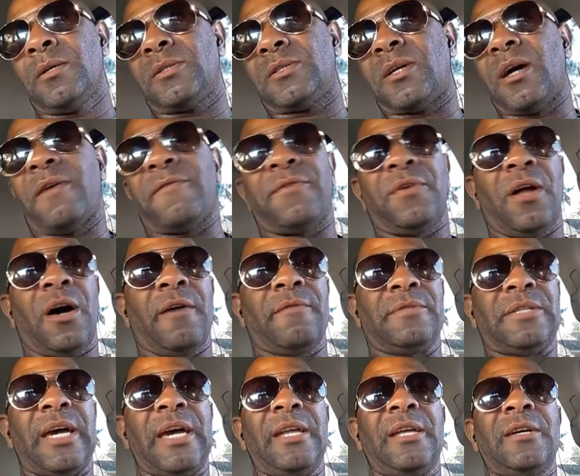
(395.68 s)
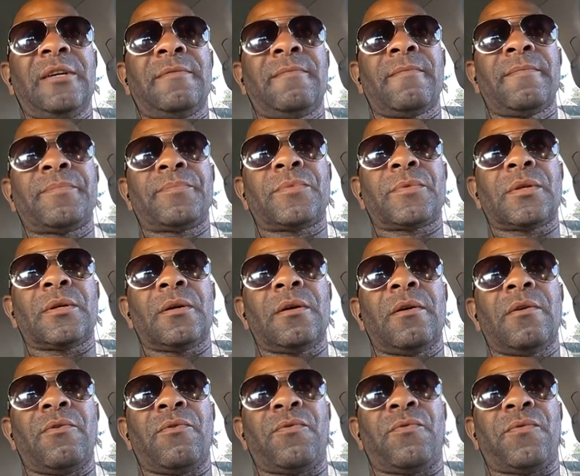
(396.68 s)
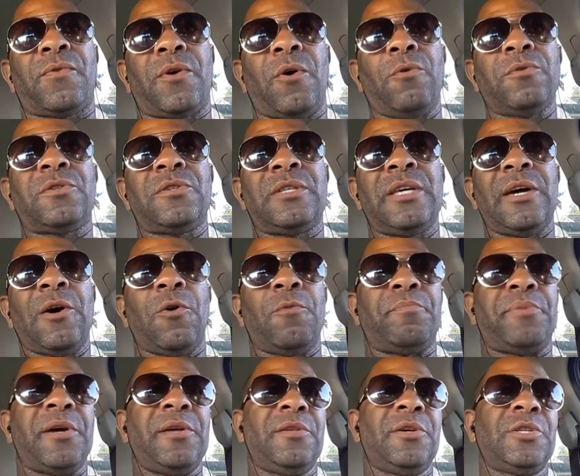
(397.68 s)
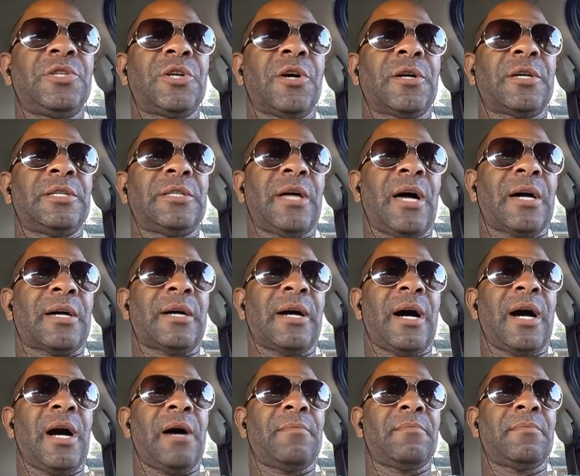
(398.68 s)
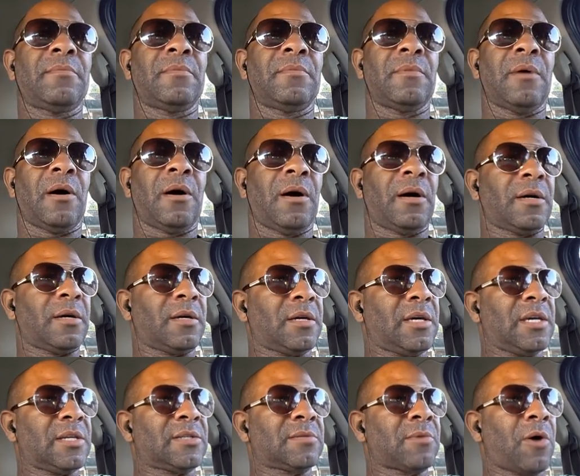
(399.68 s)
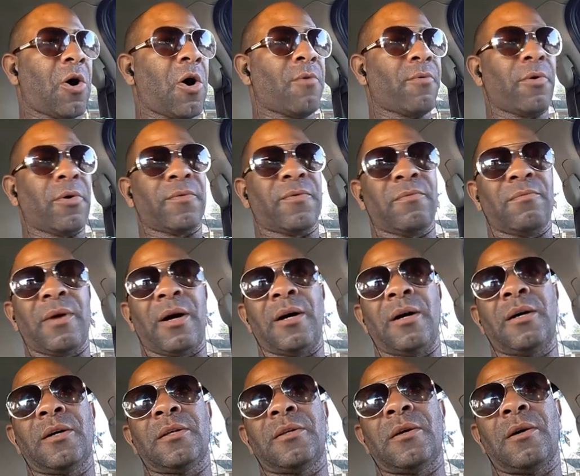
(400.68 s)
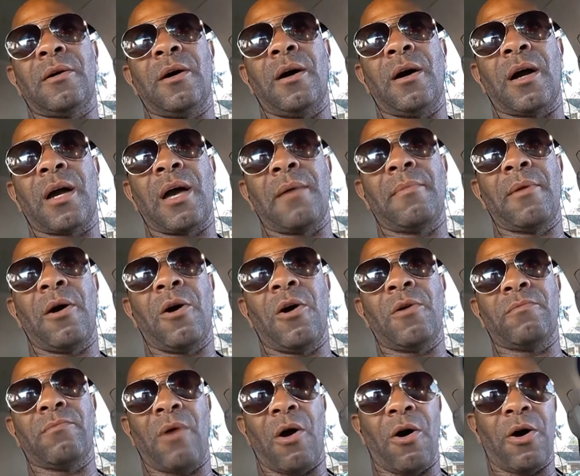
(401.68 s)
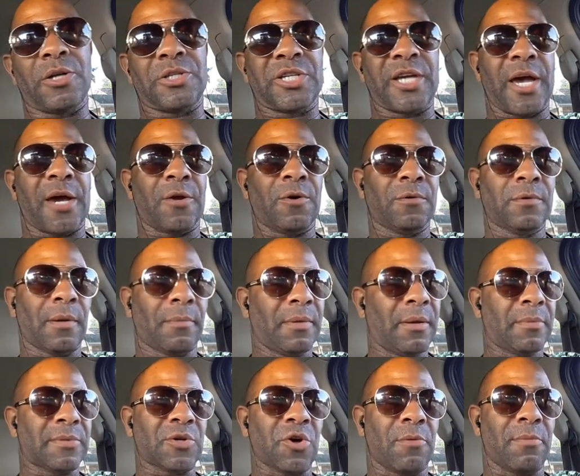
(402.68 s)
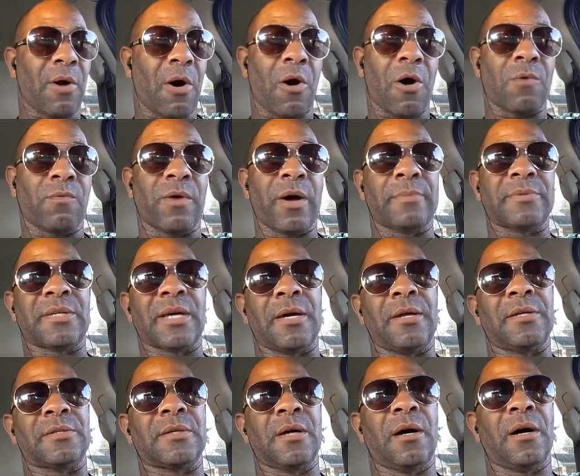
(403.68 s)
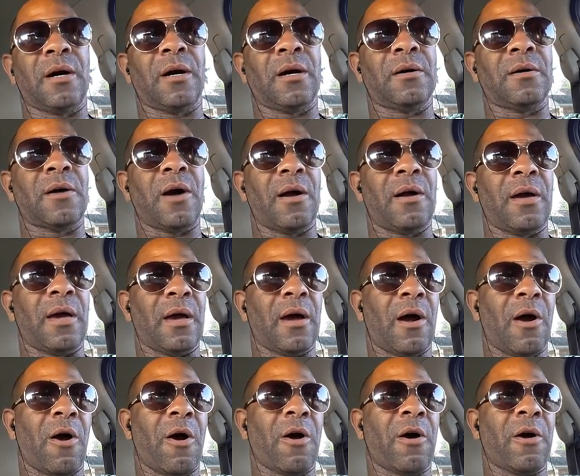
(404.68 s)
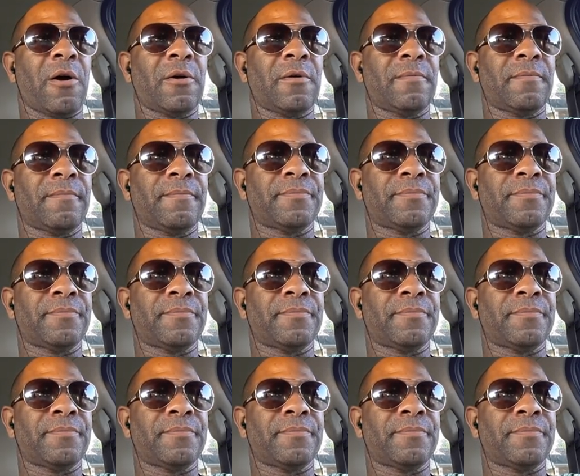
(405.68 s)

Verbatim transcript: Tough Love Dating go to the opinionjunkie.com. Uh, get some artwork from my other. Uh, I got my art, my art channel. I mean, I'm sorry, my art website is uh, r.